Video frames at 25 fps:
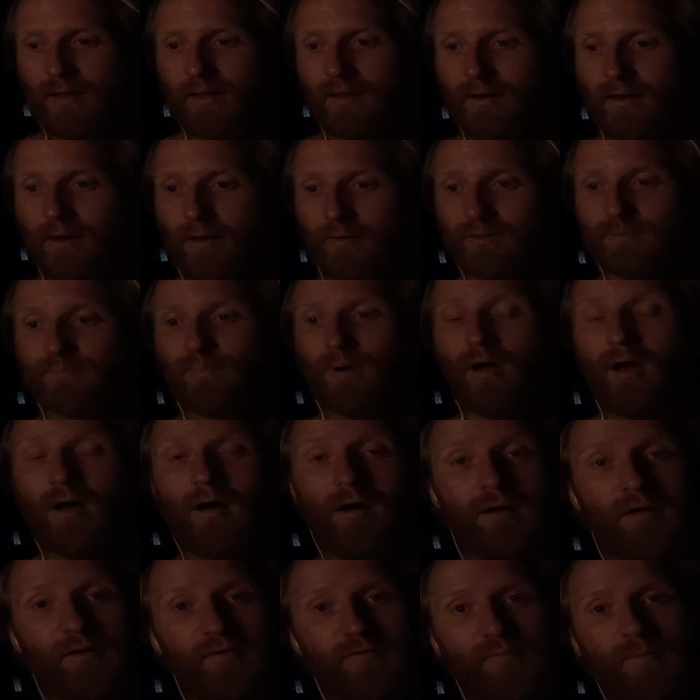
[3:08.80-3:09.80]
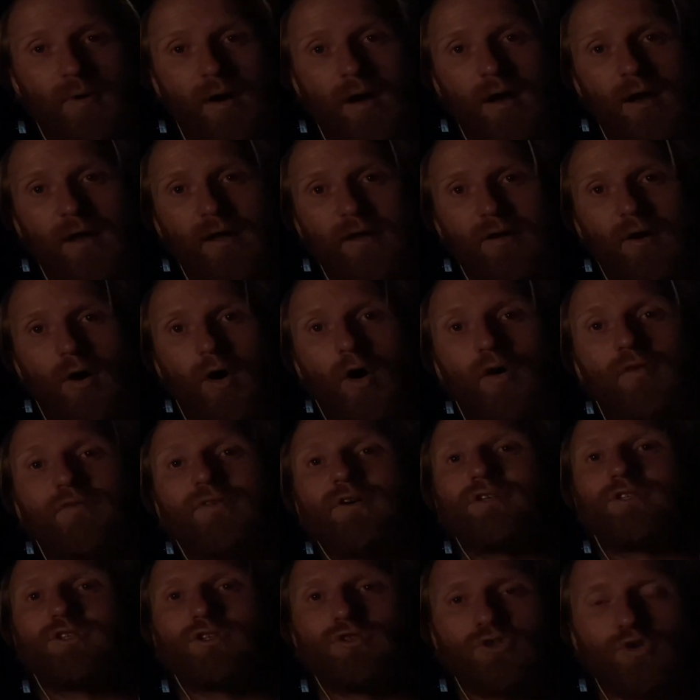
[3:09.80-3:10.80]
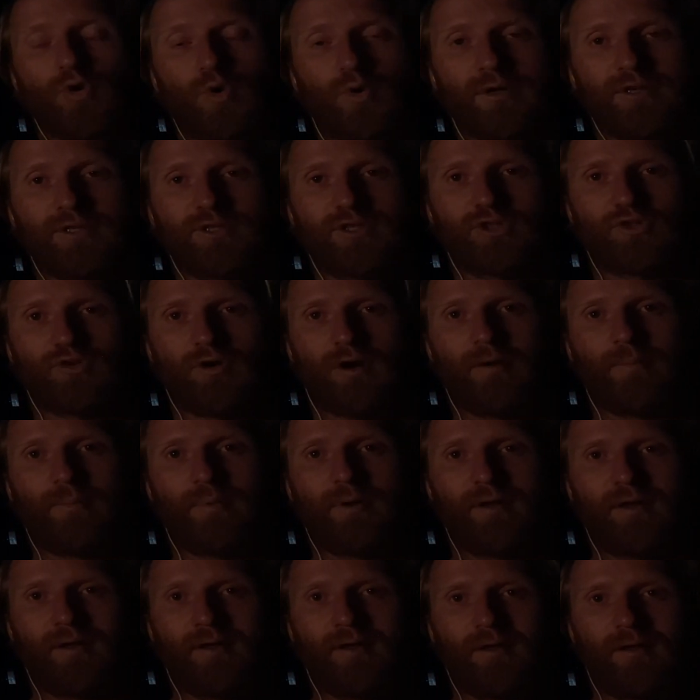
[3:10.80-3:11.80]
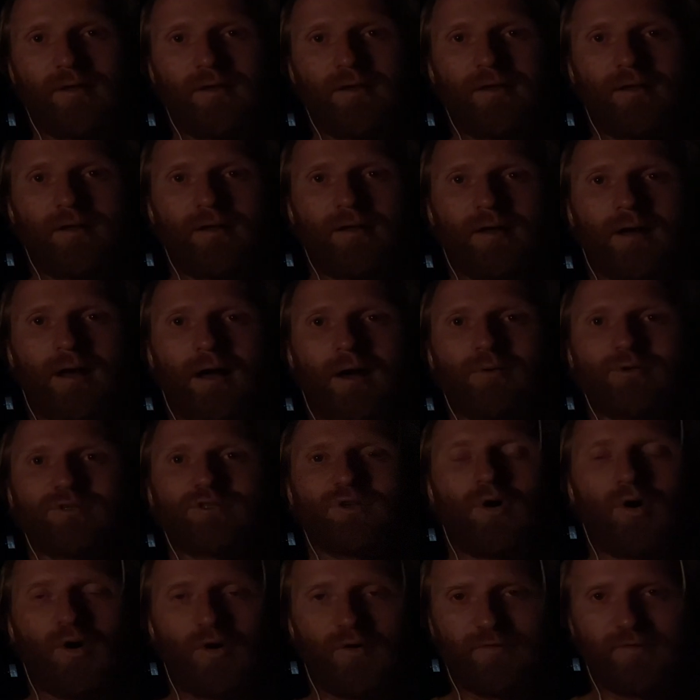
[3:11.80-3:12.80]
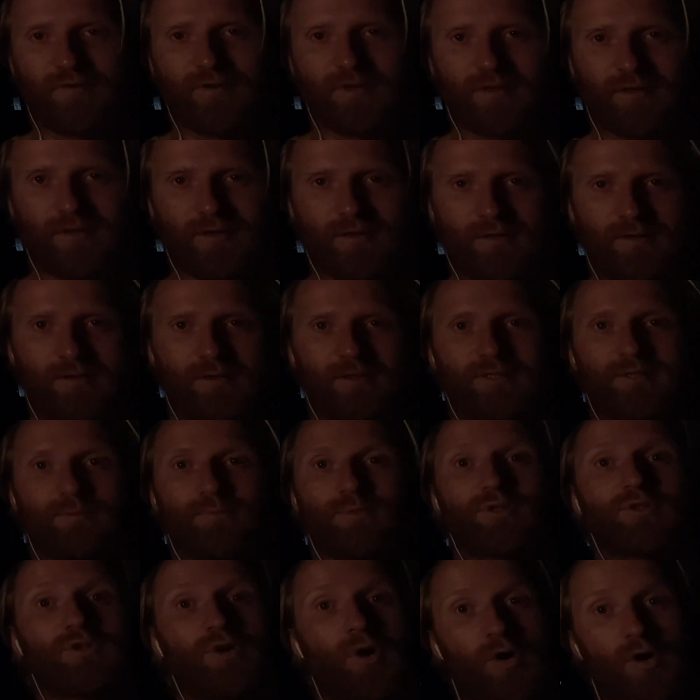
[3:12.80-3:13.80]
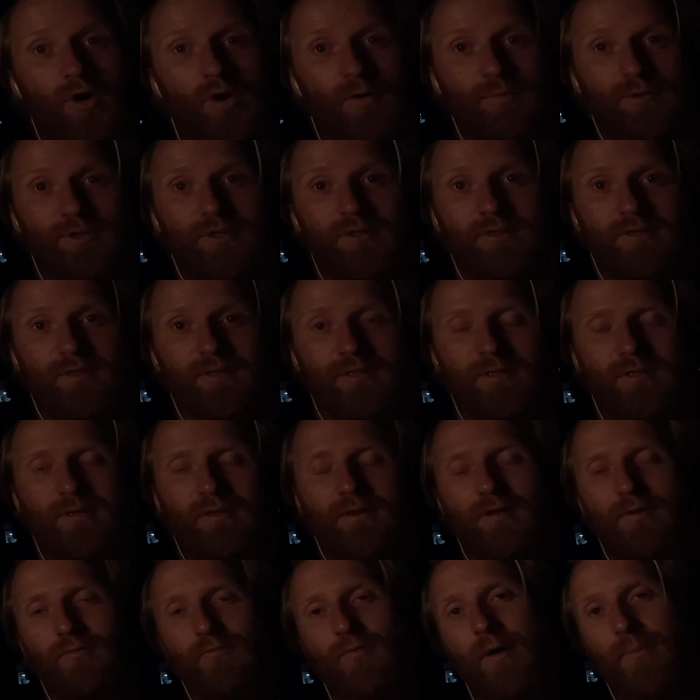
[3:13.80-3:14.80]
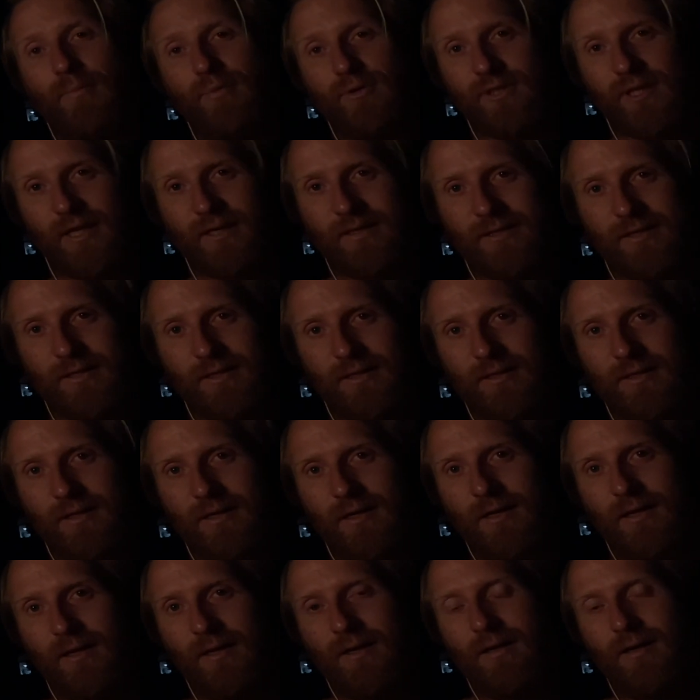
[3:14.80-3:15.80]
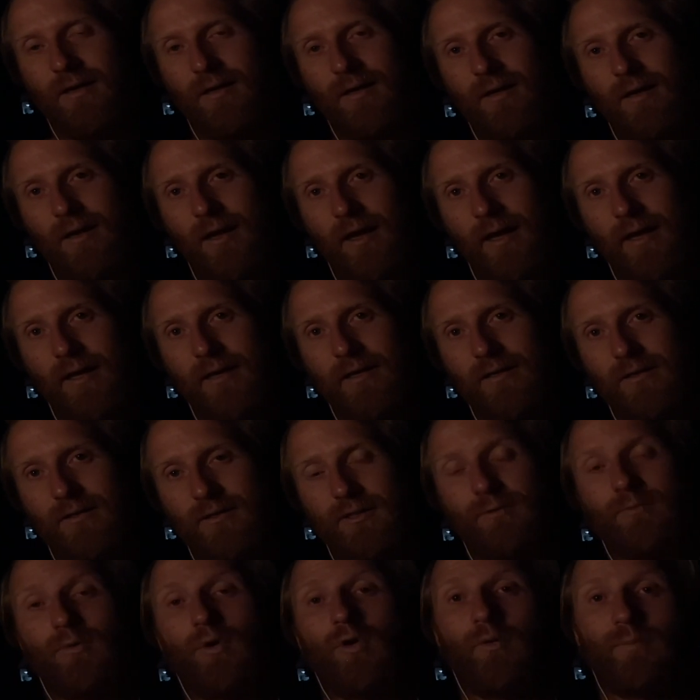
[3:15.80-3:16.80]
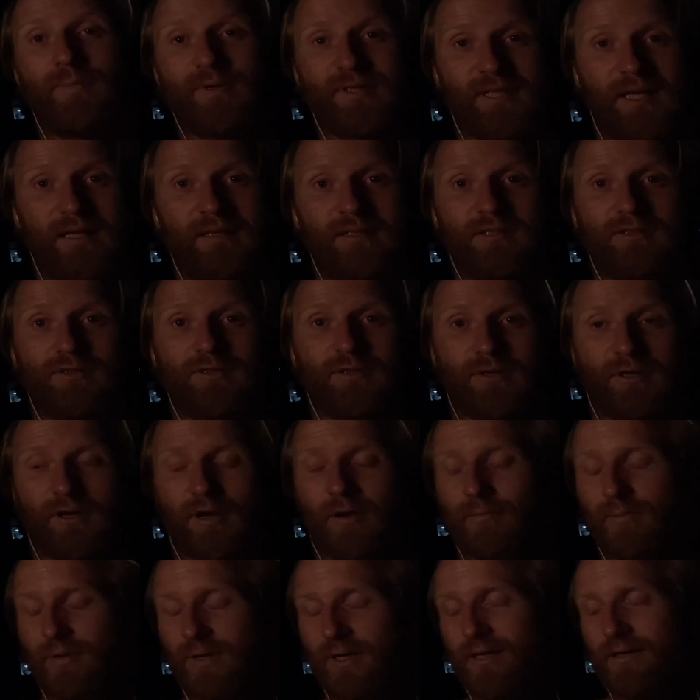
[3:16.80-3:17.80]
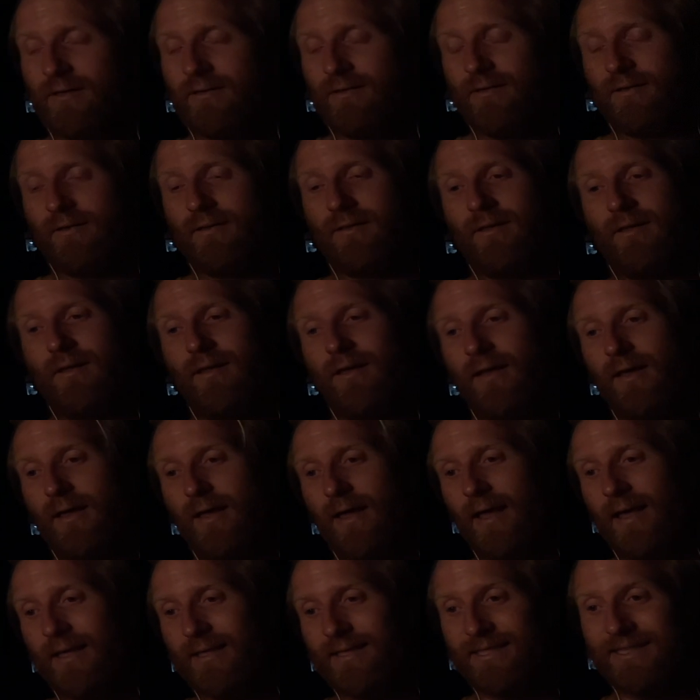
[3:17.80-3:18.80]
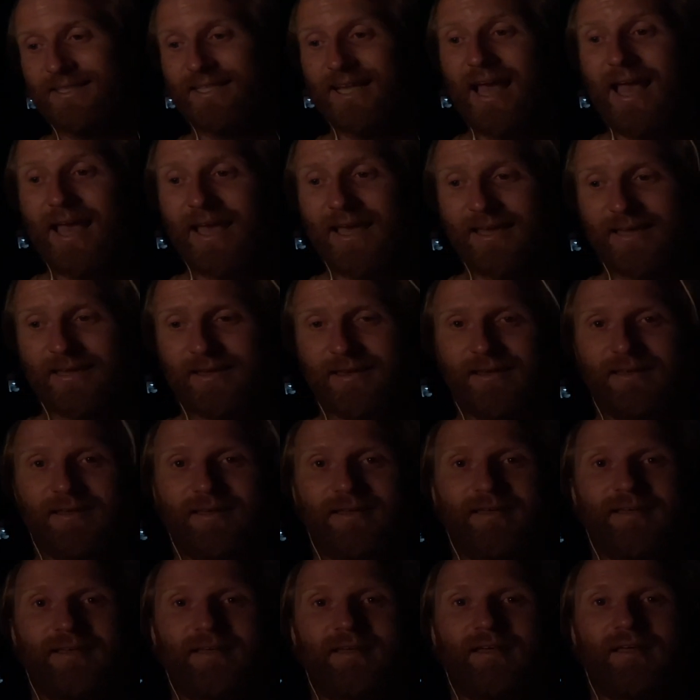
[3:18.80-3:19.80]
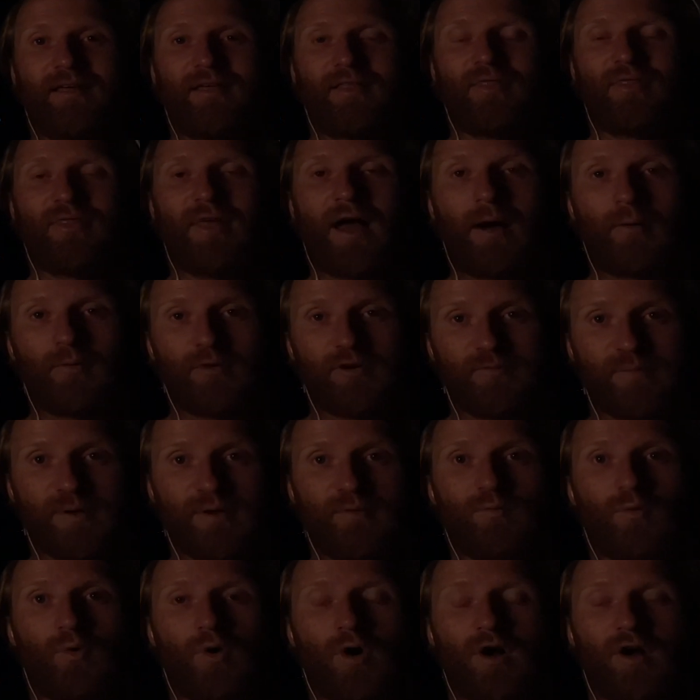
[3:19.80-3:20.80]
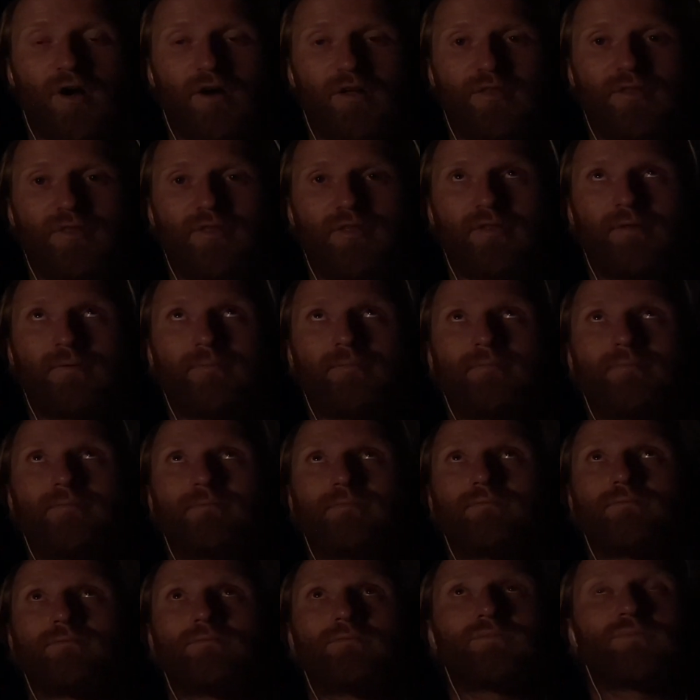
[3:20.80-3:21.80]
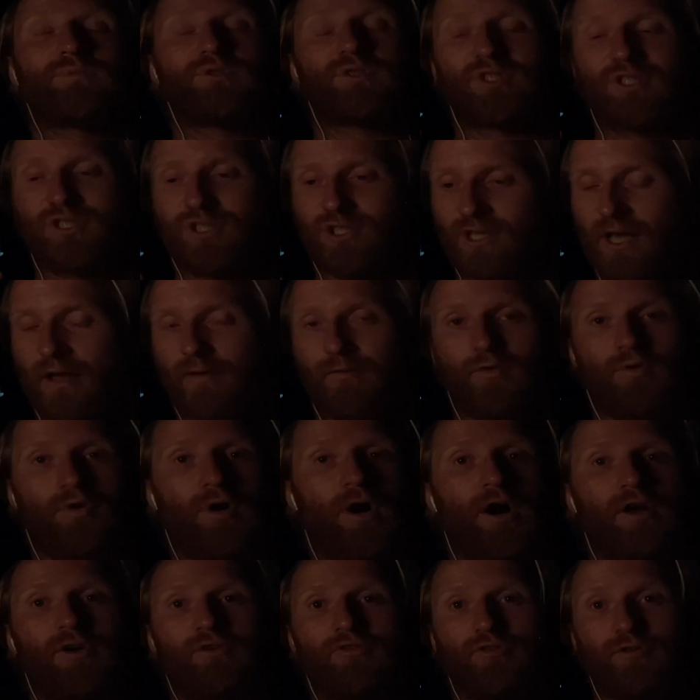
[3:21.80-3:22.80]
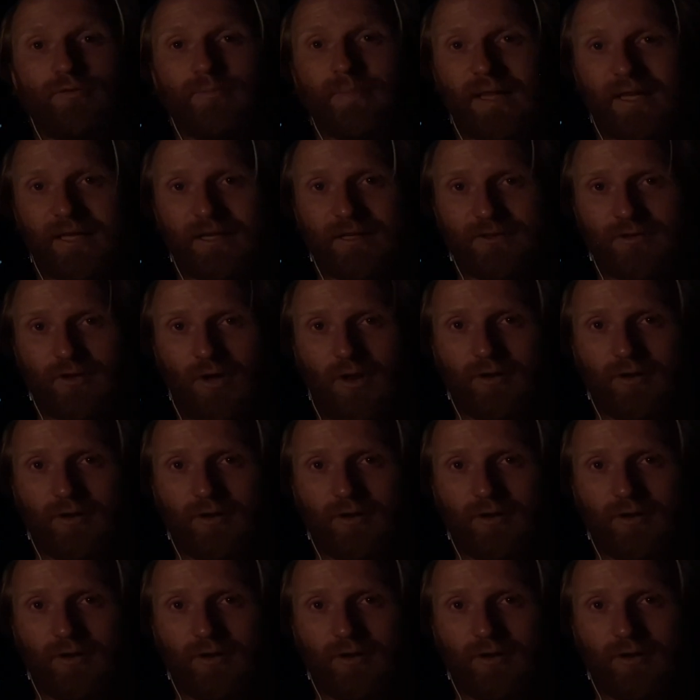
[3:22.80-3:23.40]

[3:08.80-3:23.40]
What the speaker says: Now, as part of my offer to join Stripe, I was offered some stock options that represented a small percentage of the company. Today, that would have been worth several $100 million.